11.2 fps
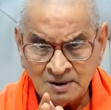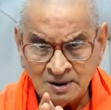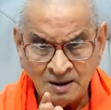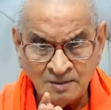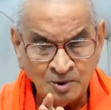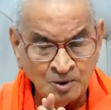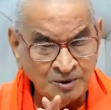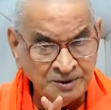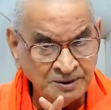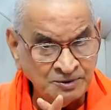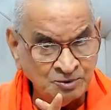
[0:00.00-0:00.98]
I'm
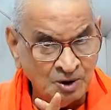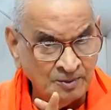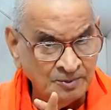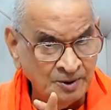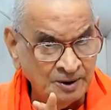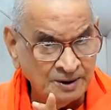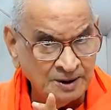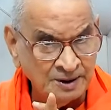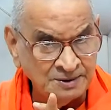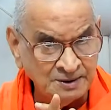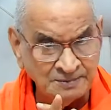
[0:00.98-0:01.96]
quoting Swami
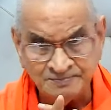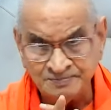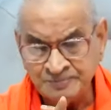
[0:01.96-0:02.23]
Ekanda